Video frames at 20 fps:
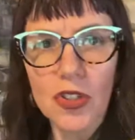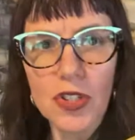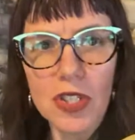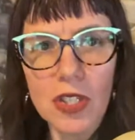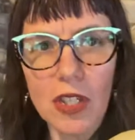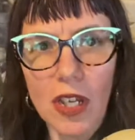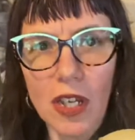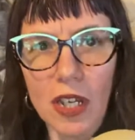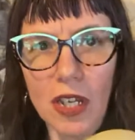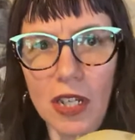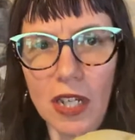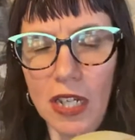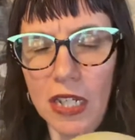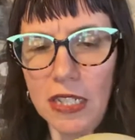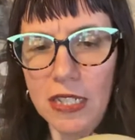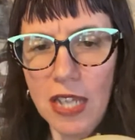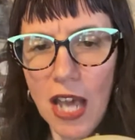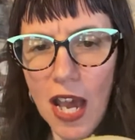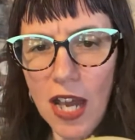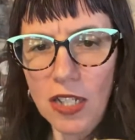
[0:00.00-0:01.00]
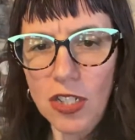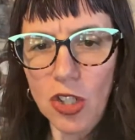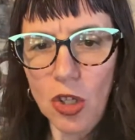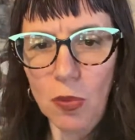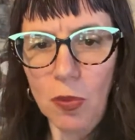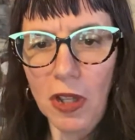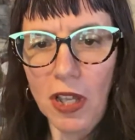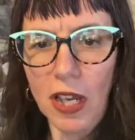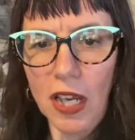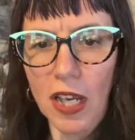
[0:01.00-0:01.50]
the X-Acto
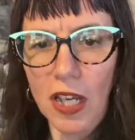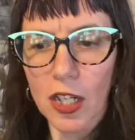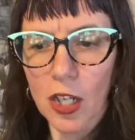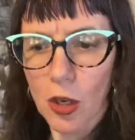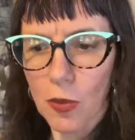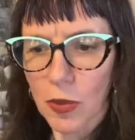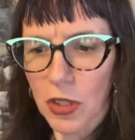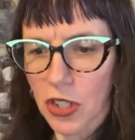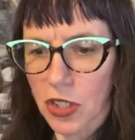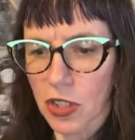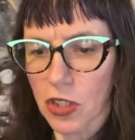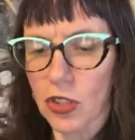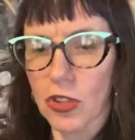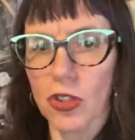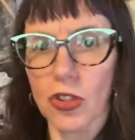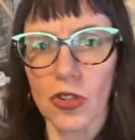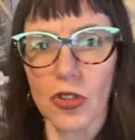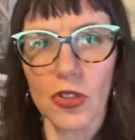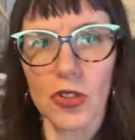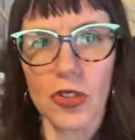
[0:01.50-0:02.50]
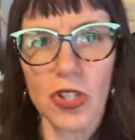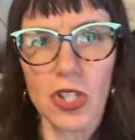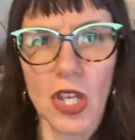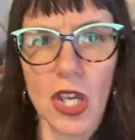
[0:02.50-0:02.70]
blade, I'm gonna use,